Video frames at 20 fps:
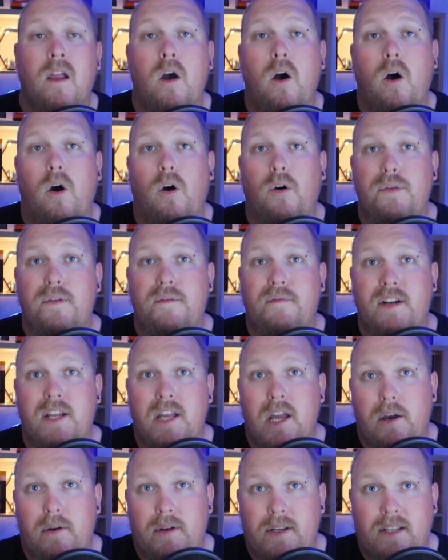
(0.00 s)
on the
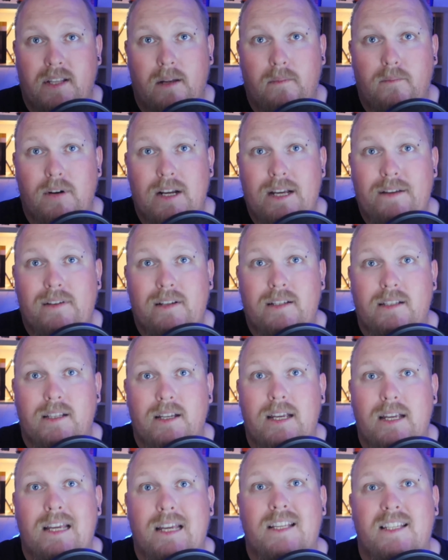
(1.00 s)
video he's done
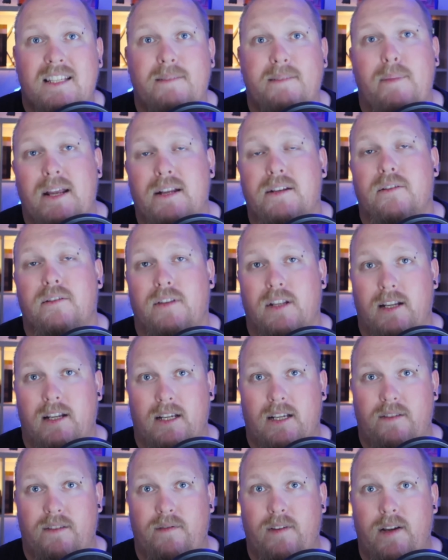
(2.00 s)
previously is spent on the
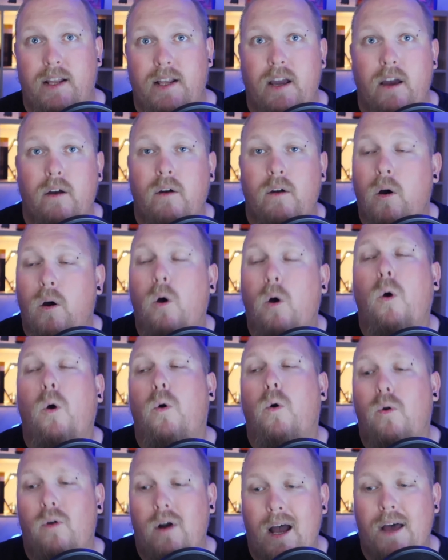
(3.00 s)
next video
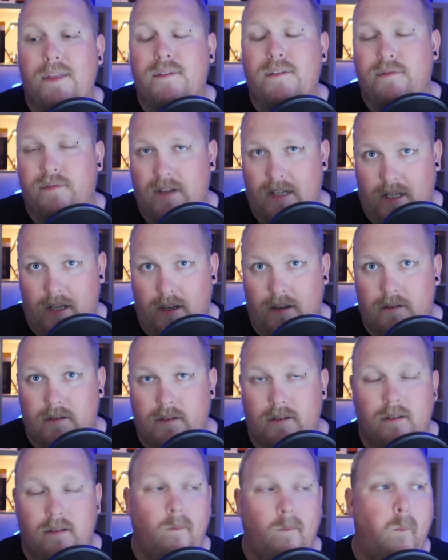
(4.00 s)
or other videos.